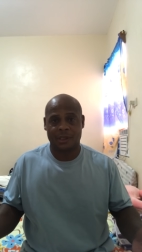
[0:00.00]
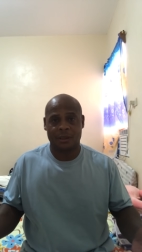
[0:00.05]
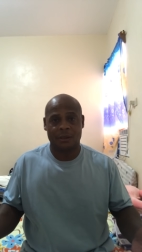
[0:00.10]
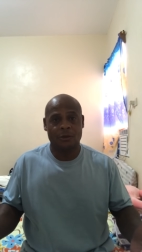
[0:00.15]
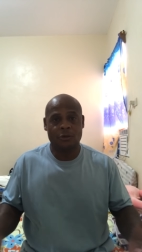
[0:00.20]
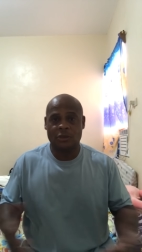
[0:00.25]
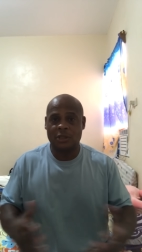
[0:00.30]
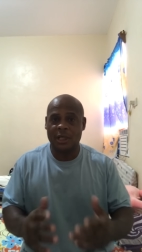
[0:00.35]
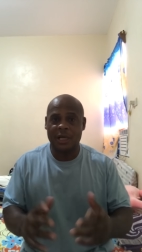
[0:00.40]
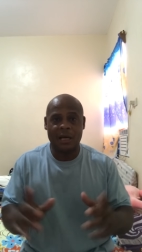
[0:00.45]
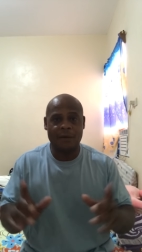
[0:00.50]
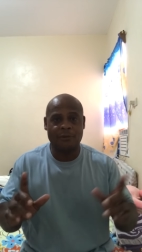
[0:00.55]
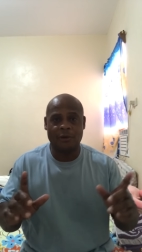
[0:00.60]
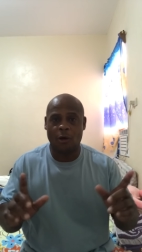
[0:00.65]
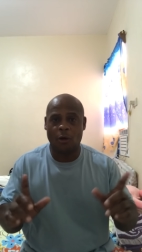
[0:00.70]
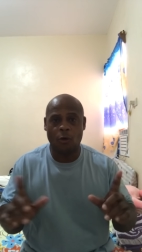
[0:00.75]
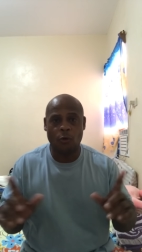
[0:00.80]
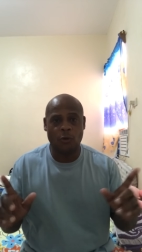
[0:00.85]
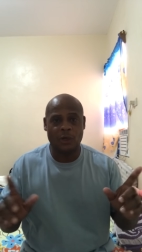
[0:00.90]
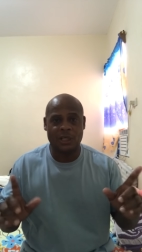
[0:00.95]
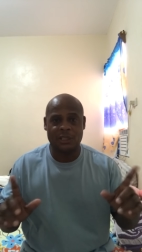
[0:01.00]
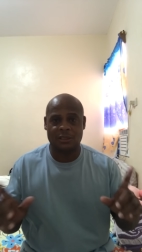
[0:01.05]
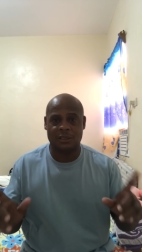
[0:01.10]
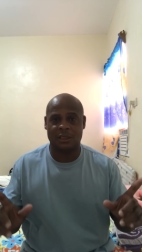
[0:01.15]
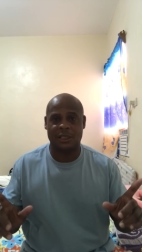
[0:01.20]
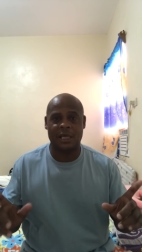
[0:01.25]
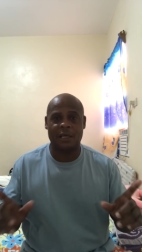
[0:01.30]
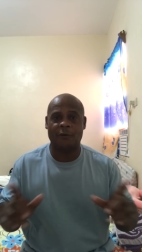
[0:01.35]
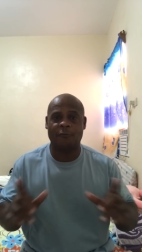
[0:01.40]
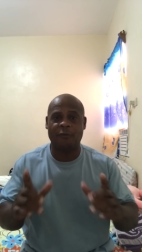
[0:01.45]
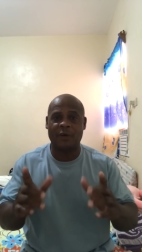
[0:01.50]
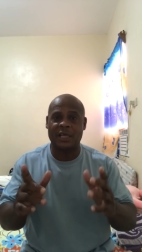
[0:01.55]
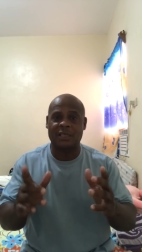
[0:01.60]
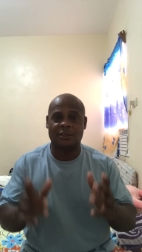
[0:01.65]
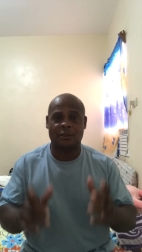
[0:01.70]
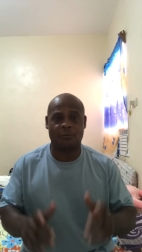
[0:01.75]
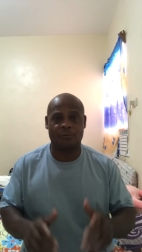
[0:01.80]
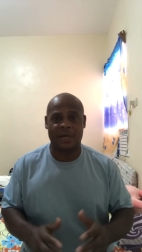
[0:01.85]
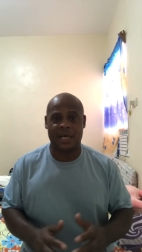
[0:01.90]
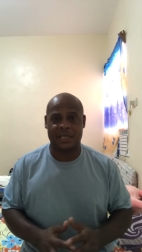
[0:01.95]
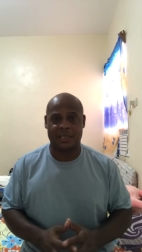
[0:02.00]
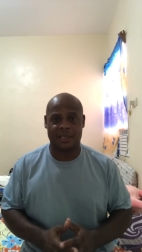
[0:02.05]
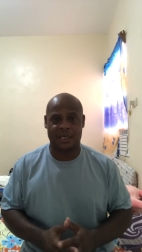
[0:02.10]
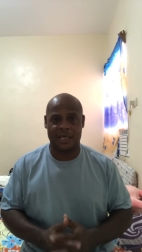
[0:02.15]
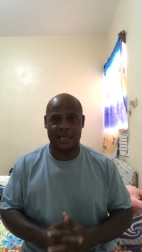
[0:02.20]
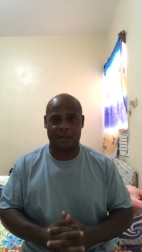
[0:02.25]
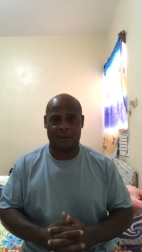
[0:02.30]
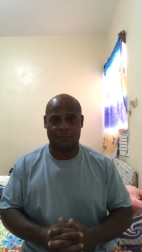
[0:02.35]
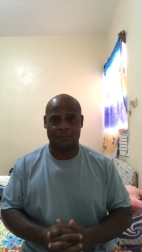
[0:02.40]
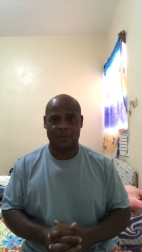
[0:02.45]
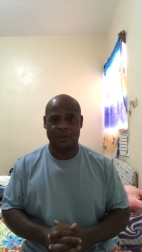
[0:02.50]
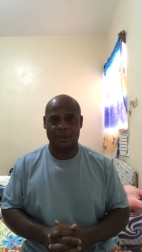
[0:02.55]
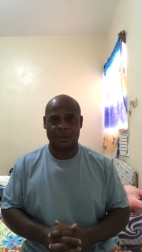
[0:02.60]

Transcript: You still have the whole rest of the day to find somebody to help.